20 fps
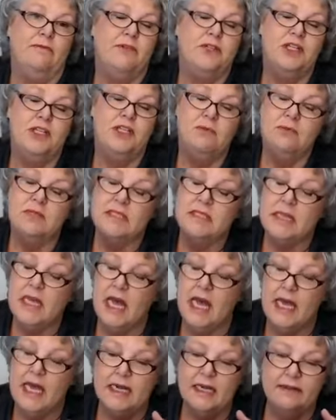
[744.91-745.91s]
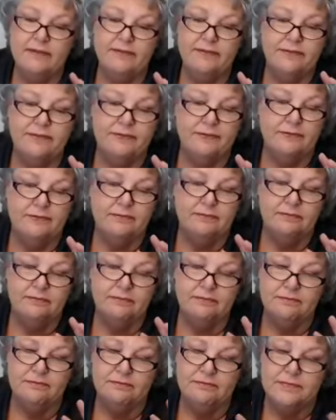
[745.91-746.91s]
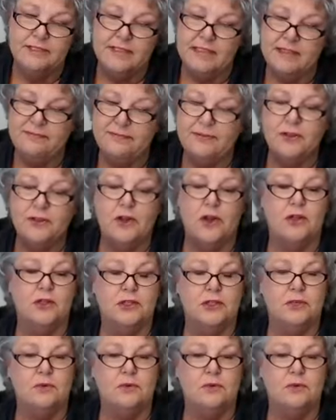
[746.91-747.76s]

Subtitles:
She was kind of difficult